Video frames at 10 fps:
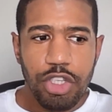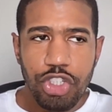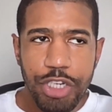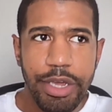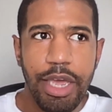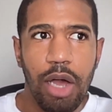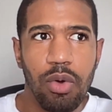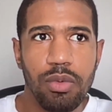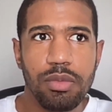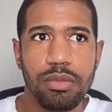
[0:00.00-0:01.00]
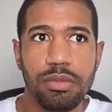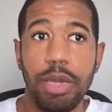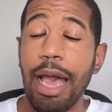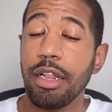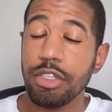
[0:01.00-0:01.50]
Check out
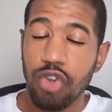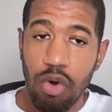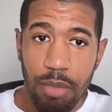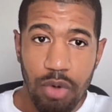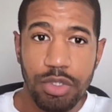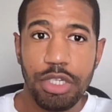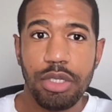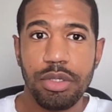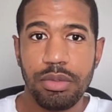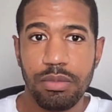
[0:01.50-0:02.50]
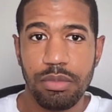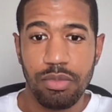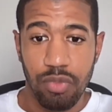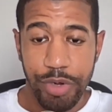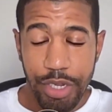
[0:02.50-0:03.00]
Alex Hormozi.
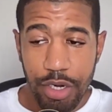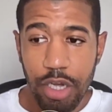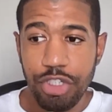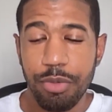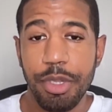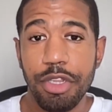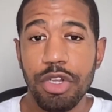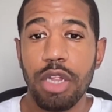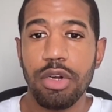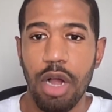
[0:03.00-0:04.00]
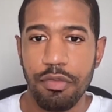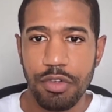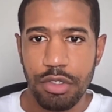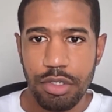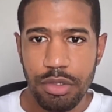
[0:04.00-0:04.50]
Read $100 million
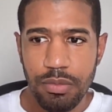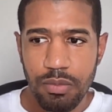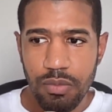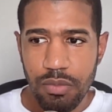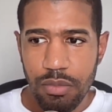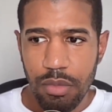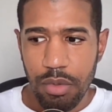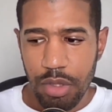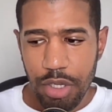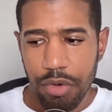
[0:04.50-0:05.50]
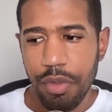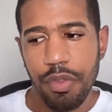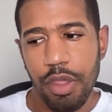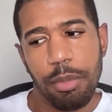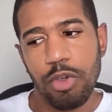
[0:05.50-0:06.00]
offers. Literally
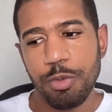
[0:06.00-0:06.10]
the most